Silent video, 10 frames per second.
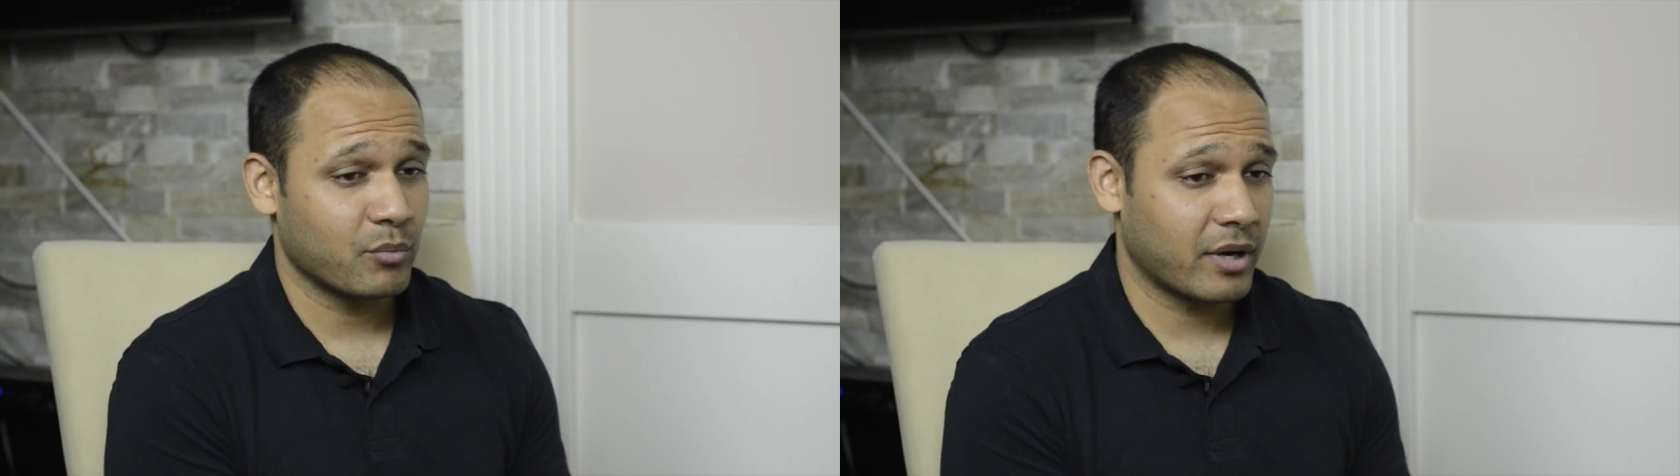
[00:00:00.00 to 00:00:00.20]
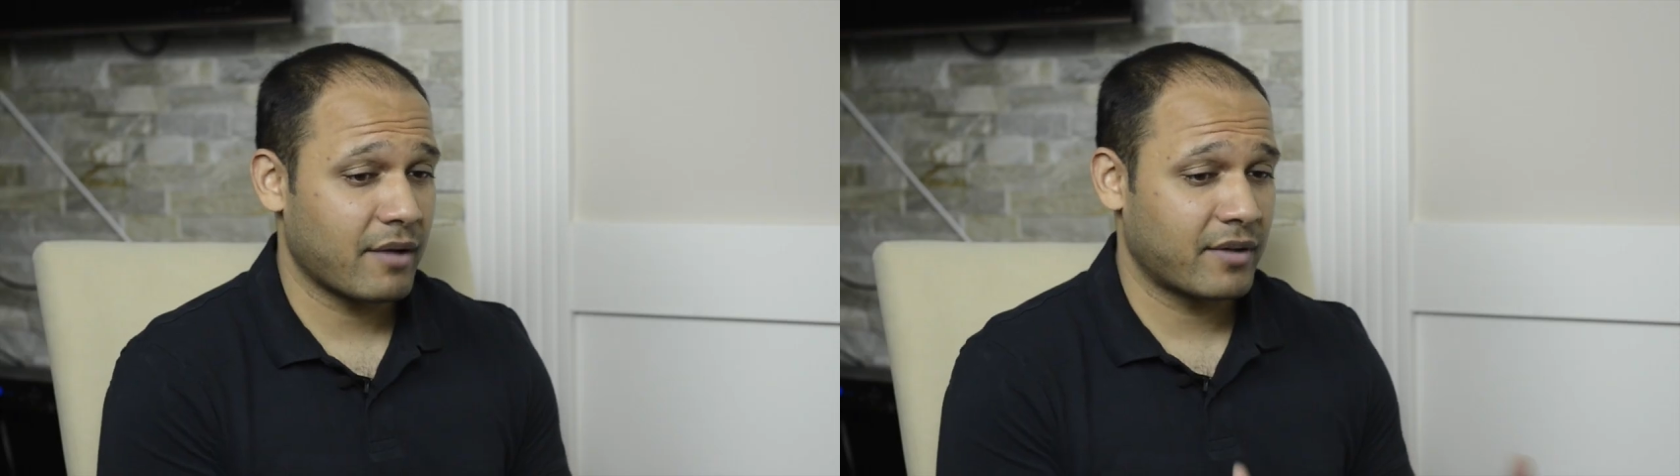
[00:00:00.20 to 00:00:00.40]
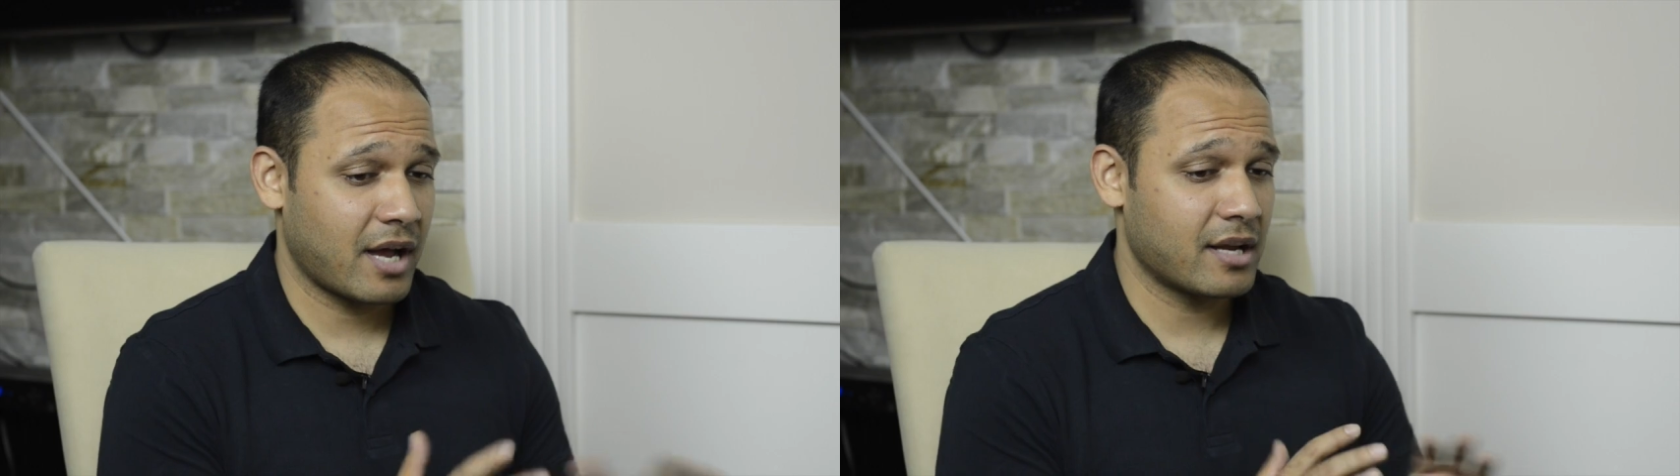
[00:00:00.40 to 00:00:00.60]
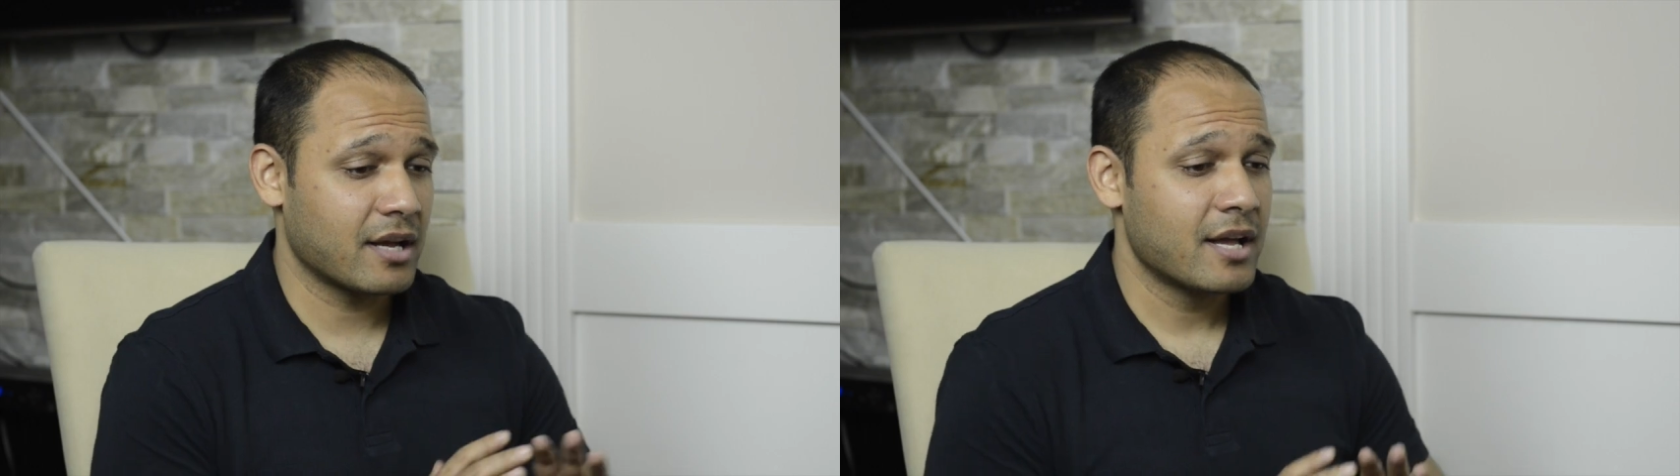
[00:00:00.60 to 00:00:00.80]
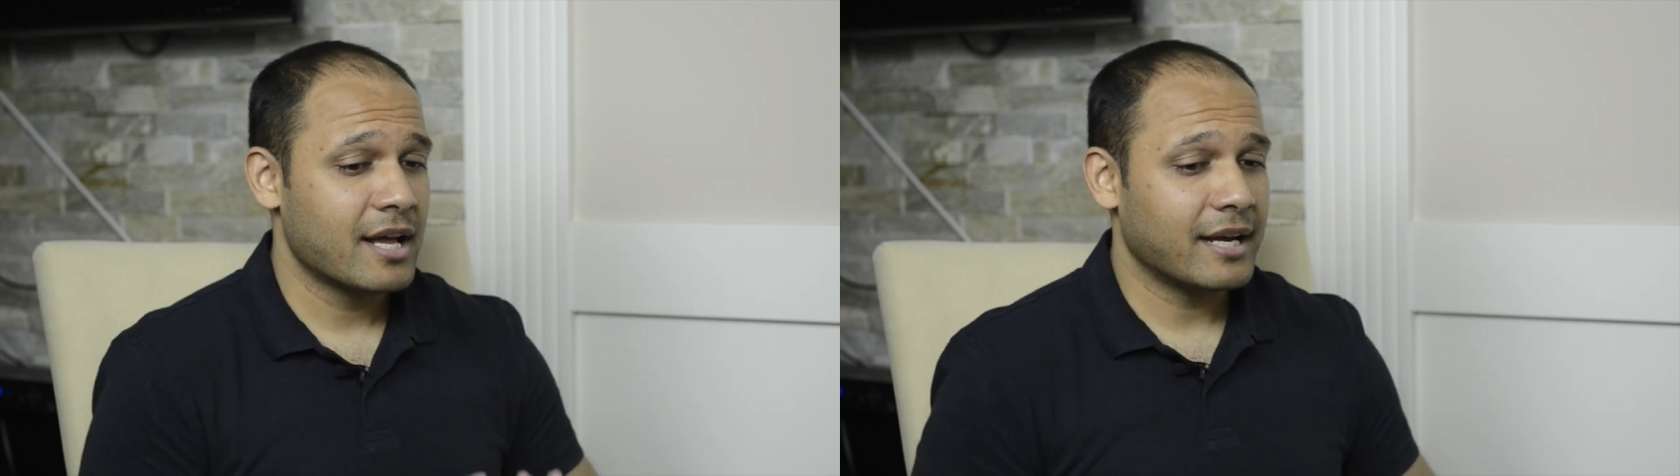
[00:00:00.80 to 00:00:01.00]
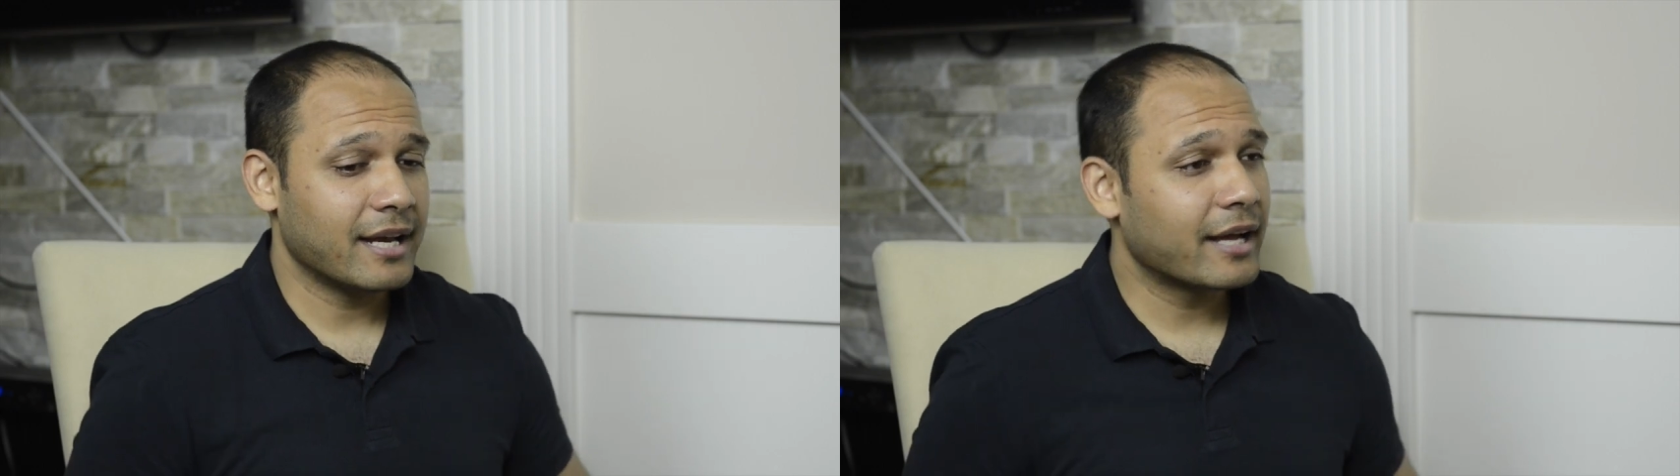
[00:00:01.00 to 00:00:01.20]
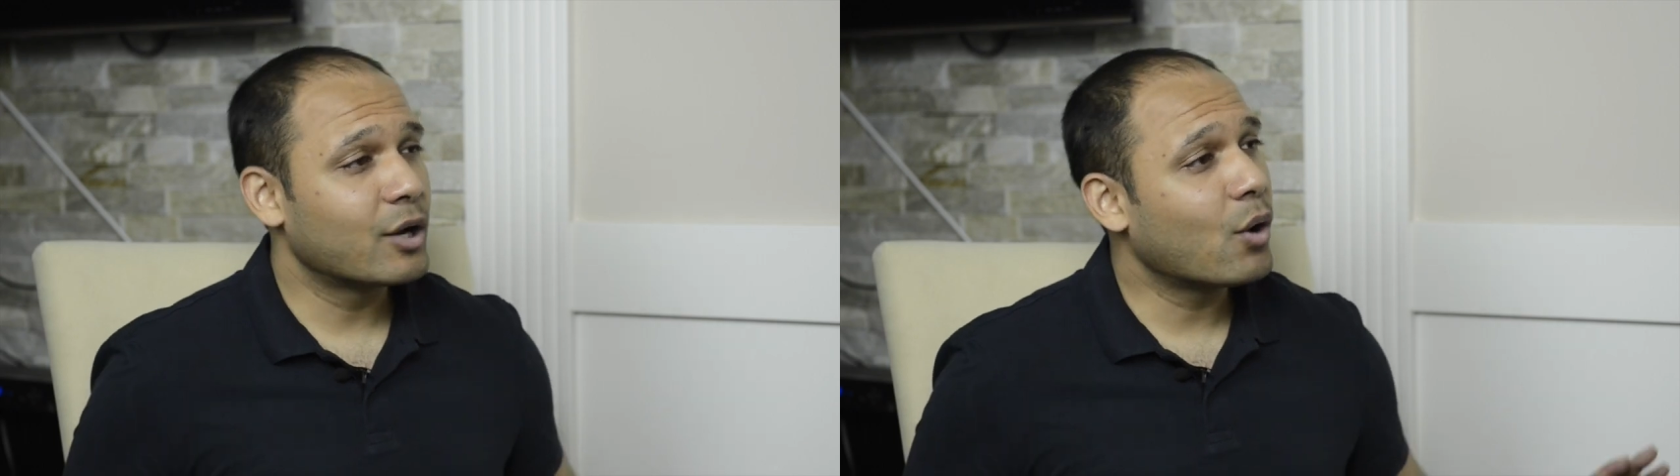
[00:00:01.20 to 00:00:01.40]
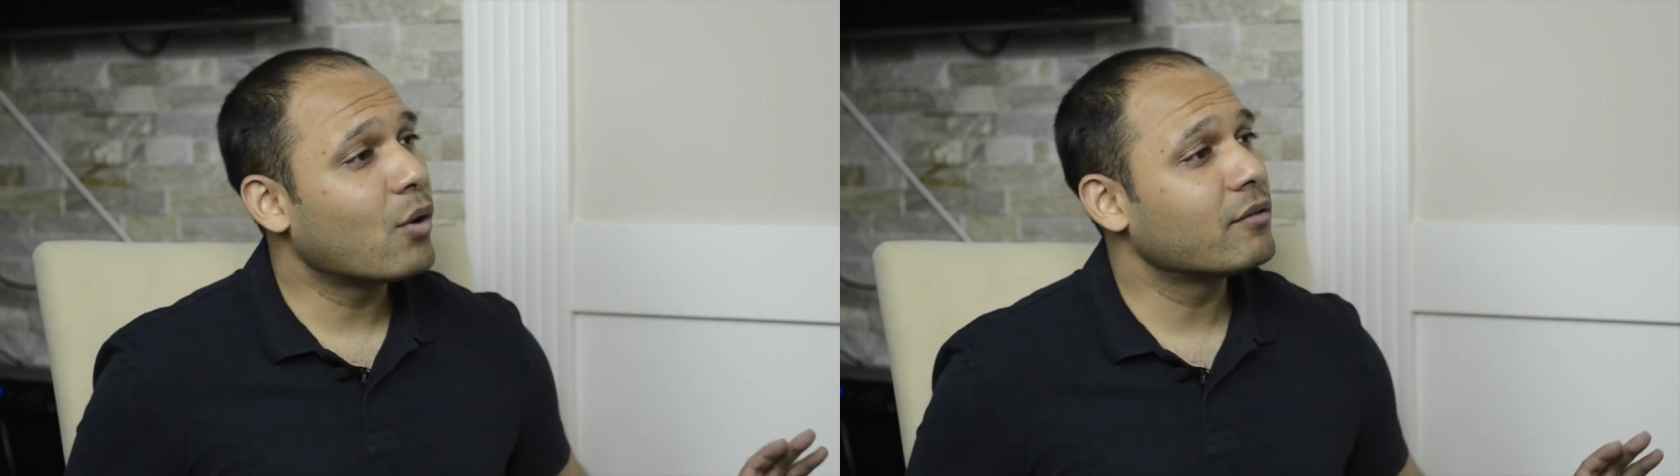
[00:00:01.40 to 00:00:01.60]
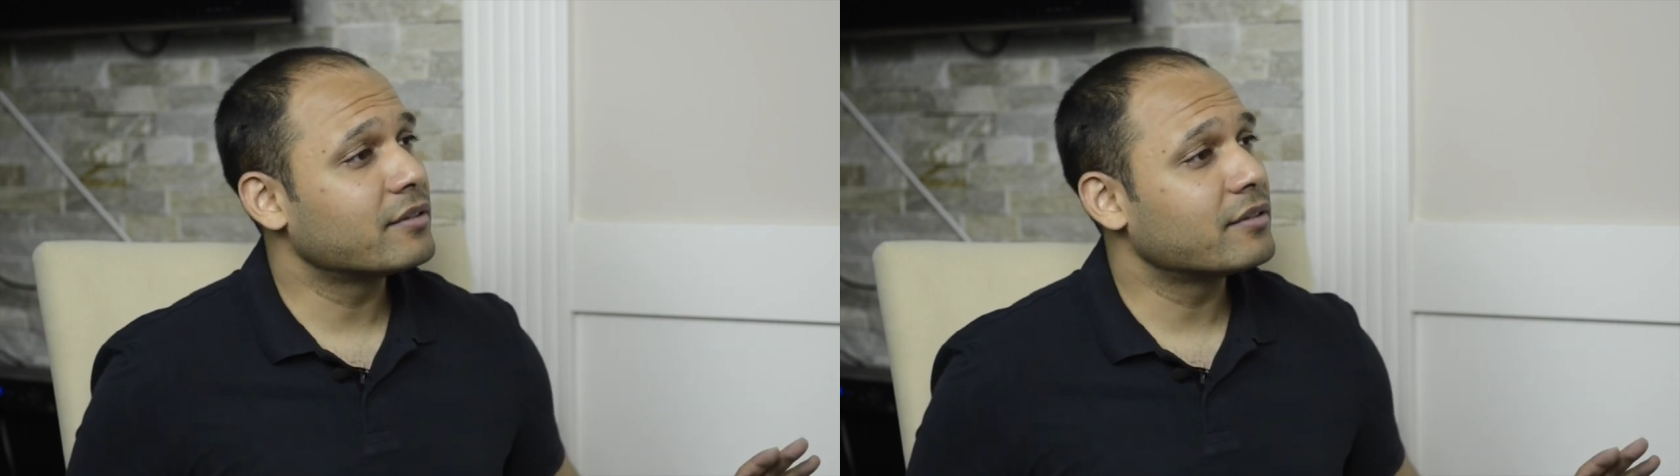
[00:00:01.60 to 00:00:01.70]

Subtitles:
When I've kind of let go of